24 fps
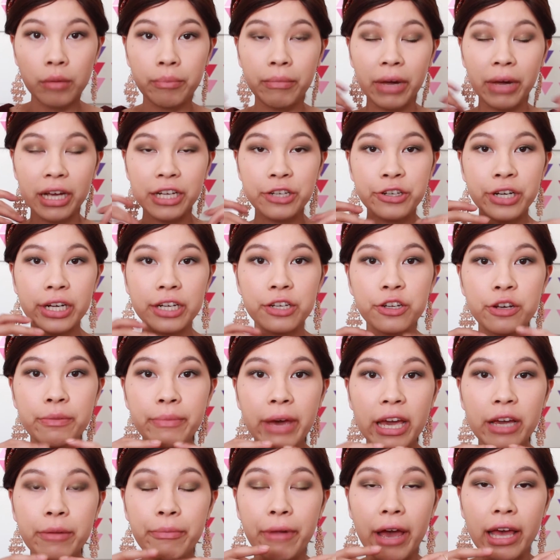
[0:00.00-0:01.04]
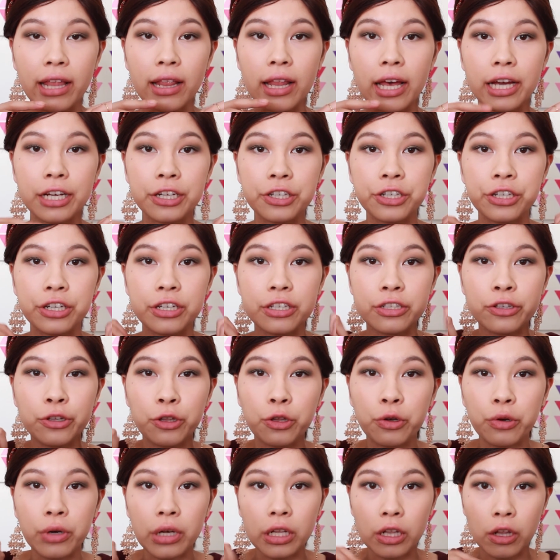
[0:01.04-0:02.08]
My trick to make my lashes
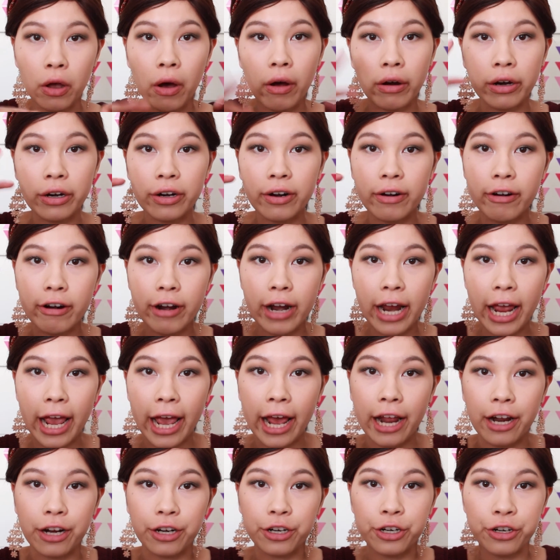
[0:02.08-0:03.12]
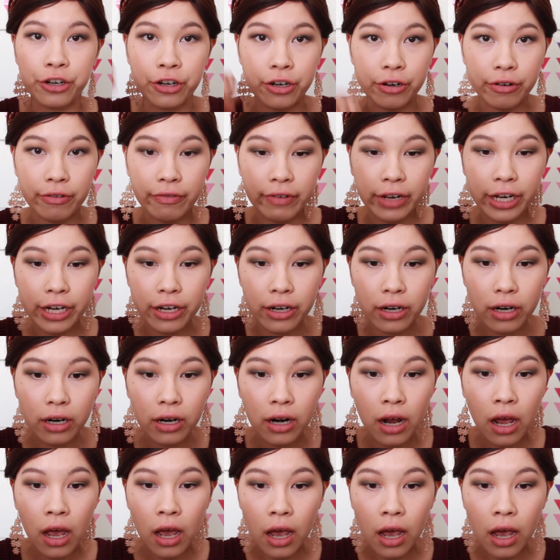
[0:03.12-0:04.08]
look longer and curvier